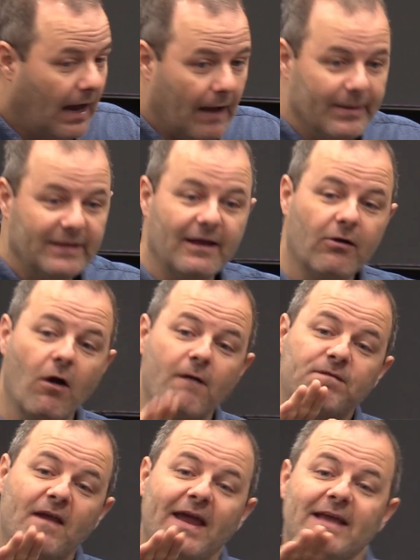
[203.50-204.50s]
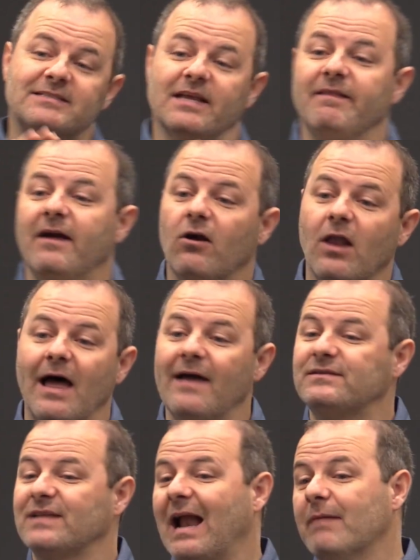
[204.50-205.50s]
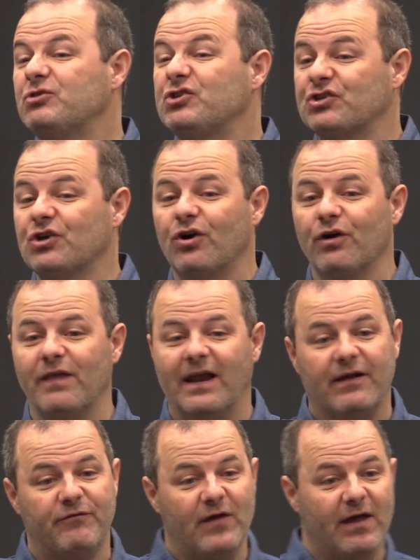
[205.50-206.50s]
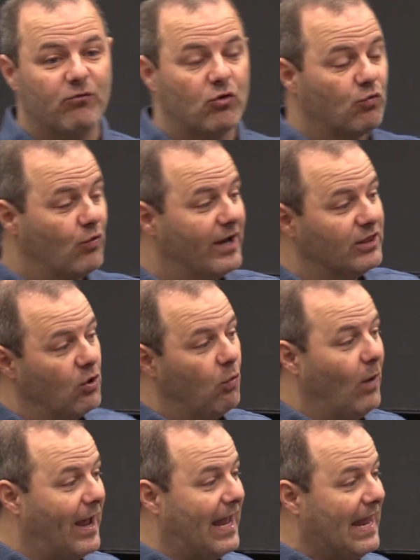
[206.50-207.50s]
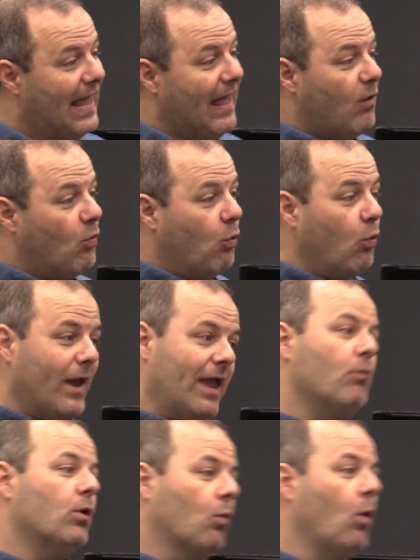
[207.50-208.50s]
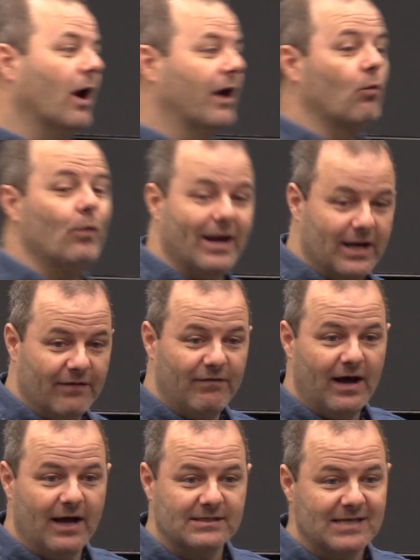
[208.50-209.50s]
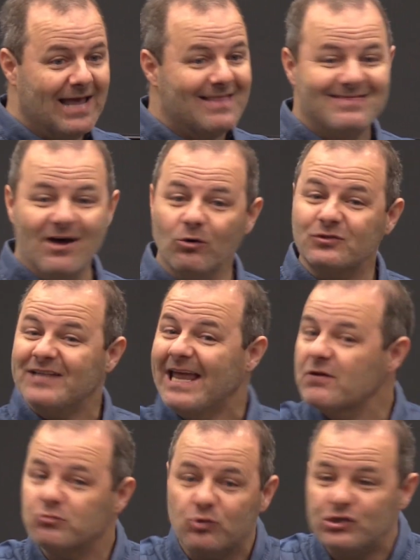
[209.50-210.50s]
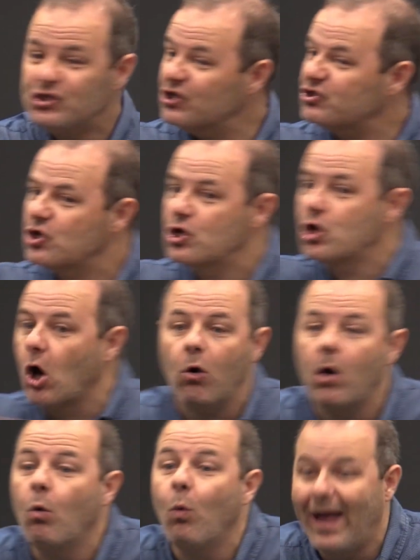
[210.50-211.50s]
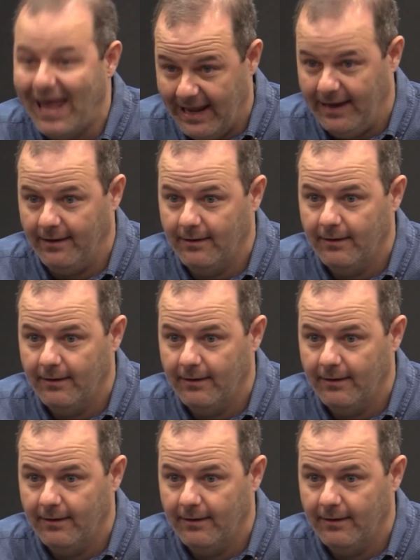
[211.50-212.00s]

I mean, there are things in their lives that I'm sure that if it were written the way we would want it written of us, those things would just go away.